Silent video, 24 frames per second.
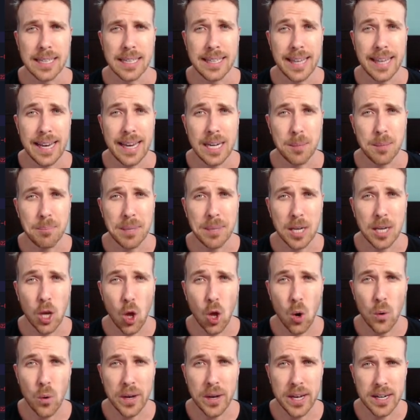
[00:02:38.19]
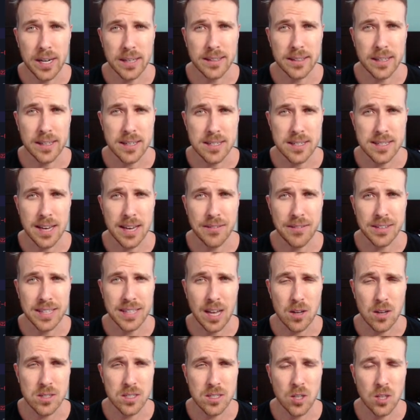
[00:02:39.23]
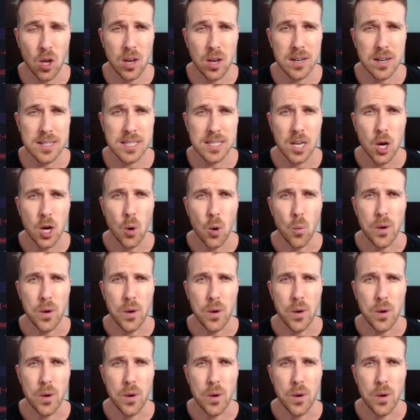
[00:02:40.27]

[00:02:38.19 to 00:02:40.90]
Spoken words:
daily below here the $37,000.